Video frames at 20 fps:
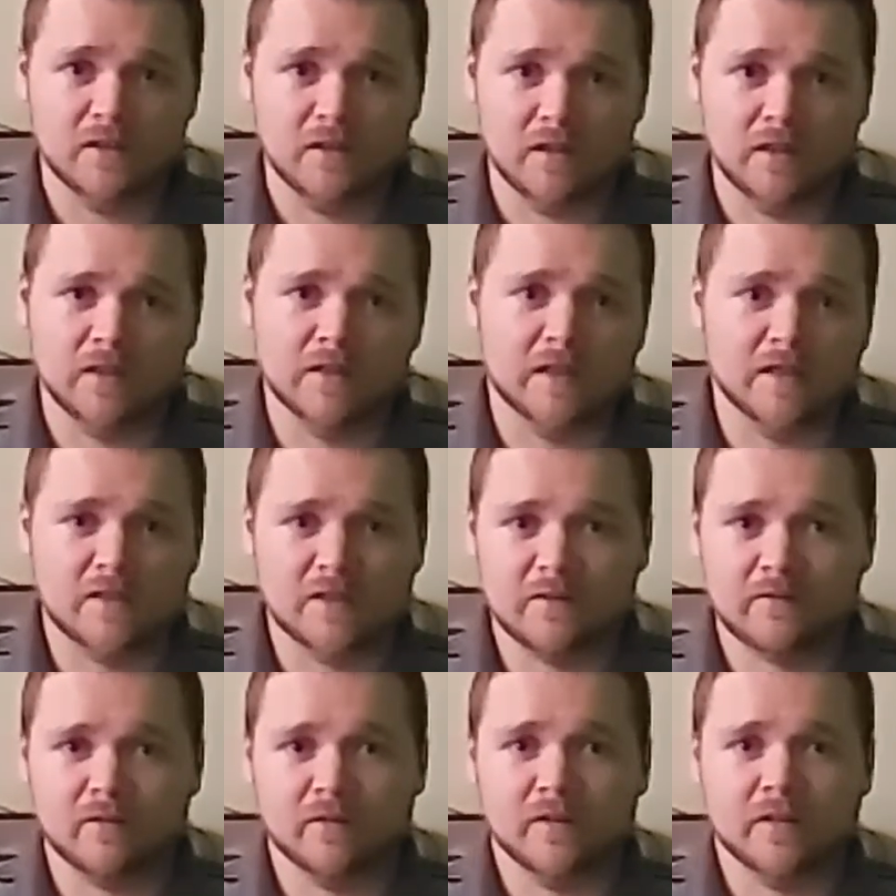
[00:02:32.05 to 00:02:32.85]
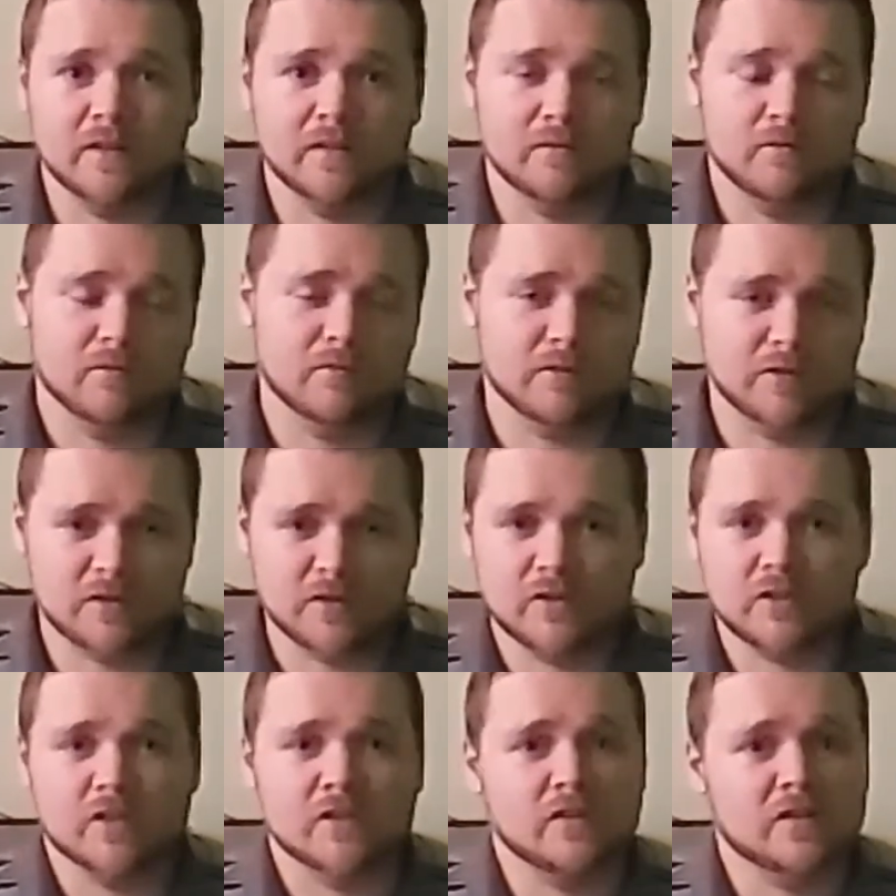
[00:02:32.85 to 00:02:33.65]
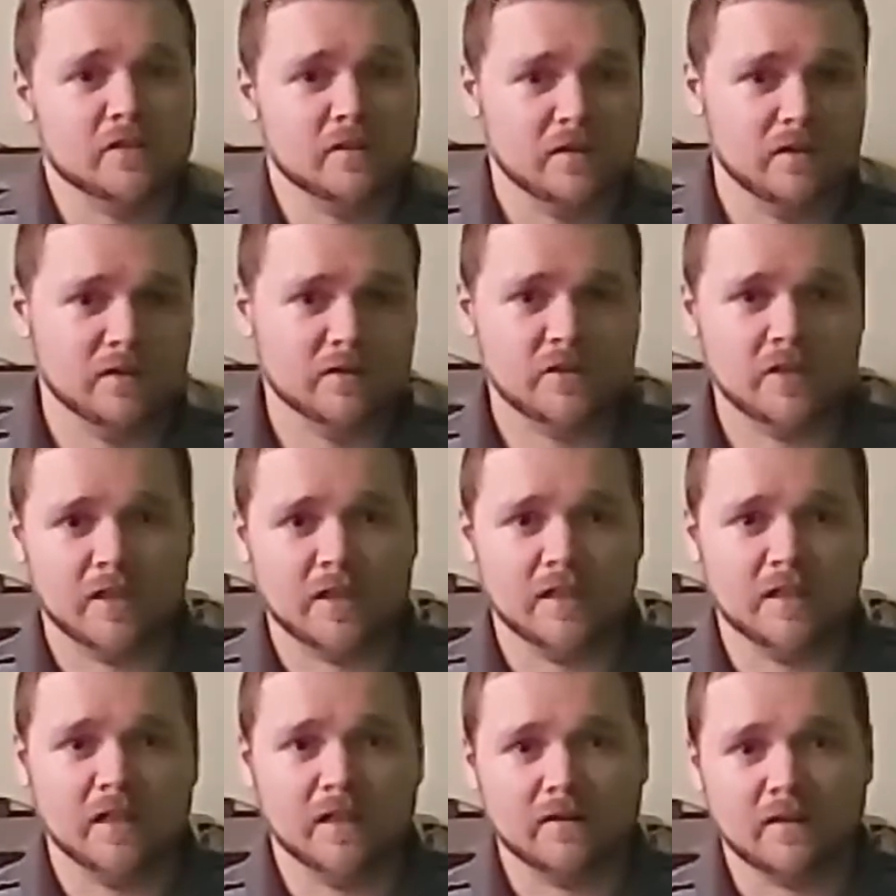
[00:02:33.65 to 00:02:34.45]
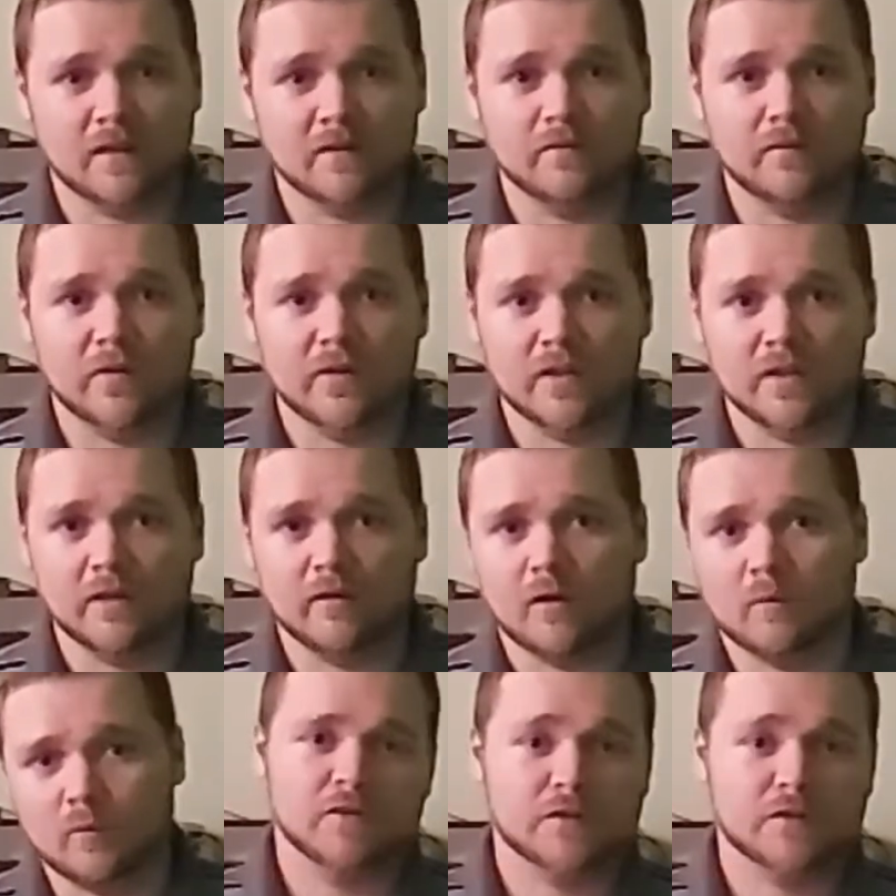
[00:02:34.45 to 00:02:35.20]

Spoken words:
And I definitely would suggest checking out that video.